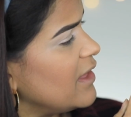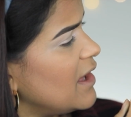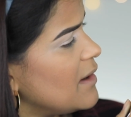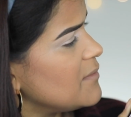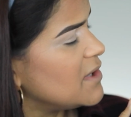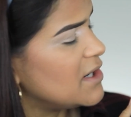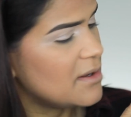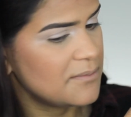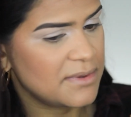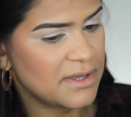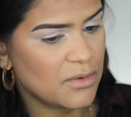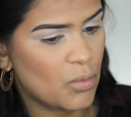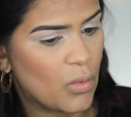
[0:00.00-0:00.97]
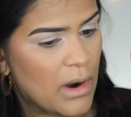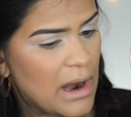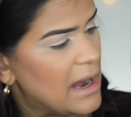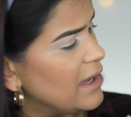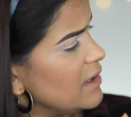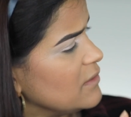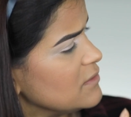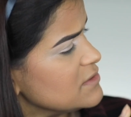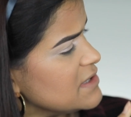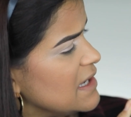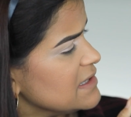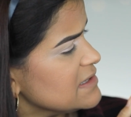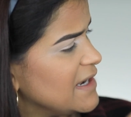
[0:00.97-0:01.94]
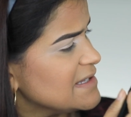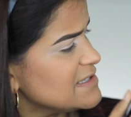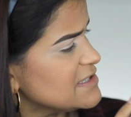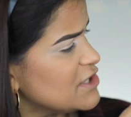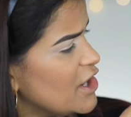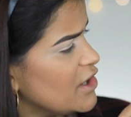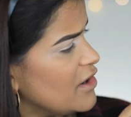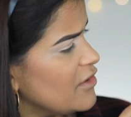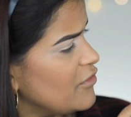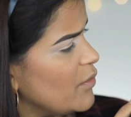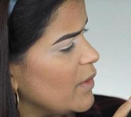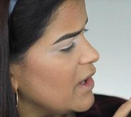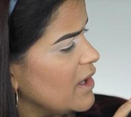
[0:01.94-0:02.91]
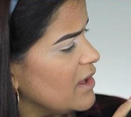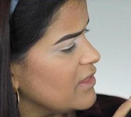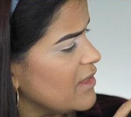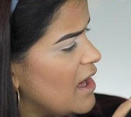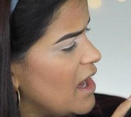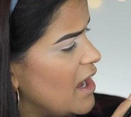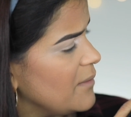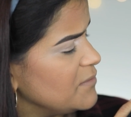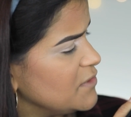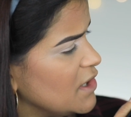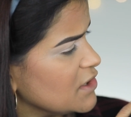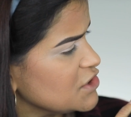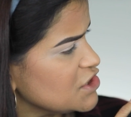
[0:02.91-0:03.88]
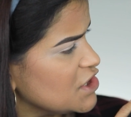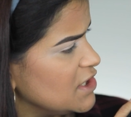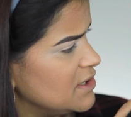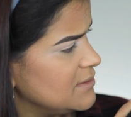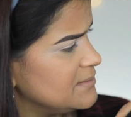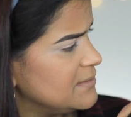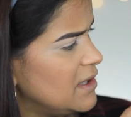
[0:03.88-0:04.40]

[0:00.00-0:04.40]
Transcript: I think I'm gonna be wild and then start off with abduction.